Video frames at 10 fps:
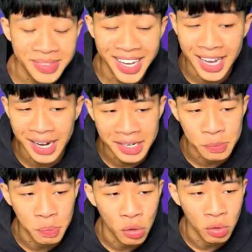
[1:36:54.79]
Again, it is
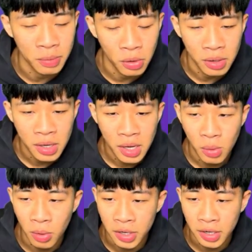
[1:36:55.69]
bold, but
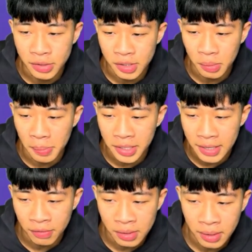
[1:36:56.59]
why not do something a bit
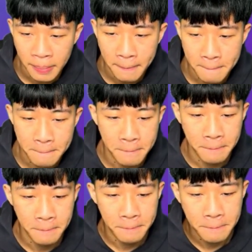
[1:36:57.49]
different?
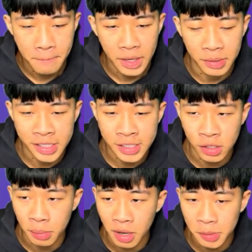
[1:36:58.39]
My
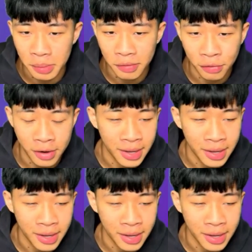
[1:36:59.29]
suboptimal free hit,